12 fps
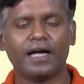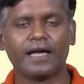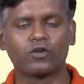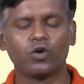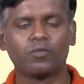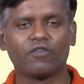
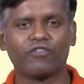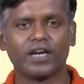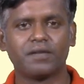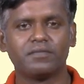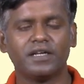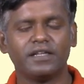and group of
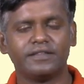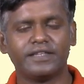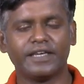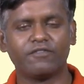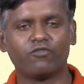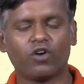phylum,
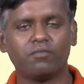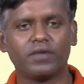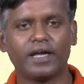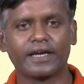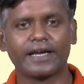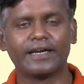they form
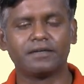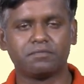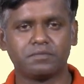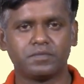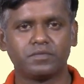a kingdom.